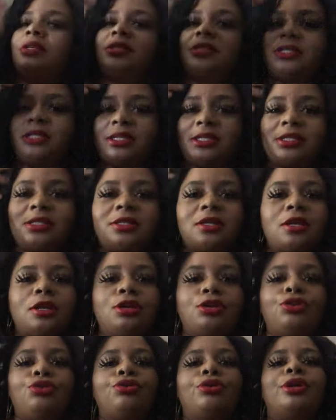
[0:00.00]
it's just,
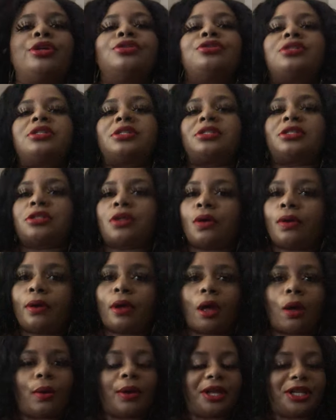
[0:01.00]
you can just throw
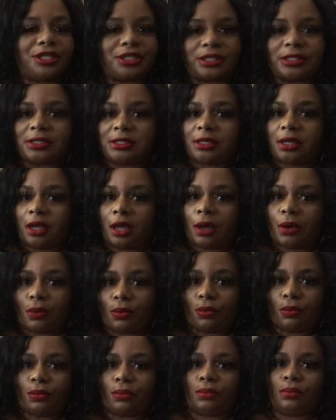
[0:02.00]
it on and just
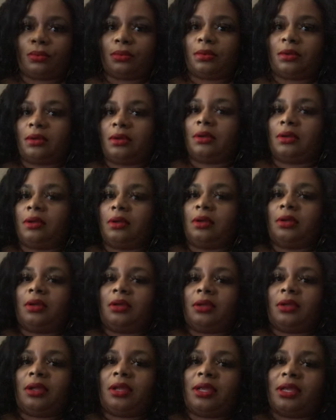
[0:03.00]
go.
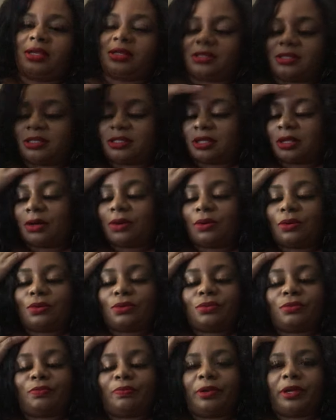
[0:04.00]
It is
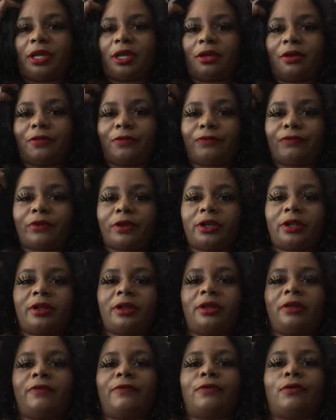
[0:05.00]
so beginner
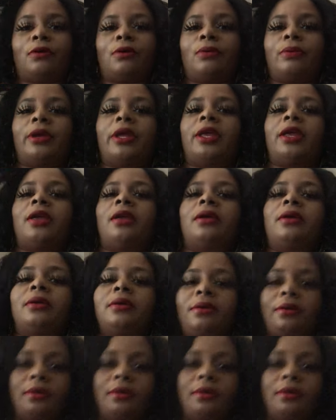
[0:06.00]
friendly for a wig.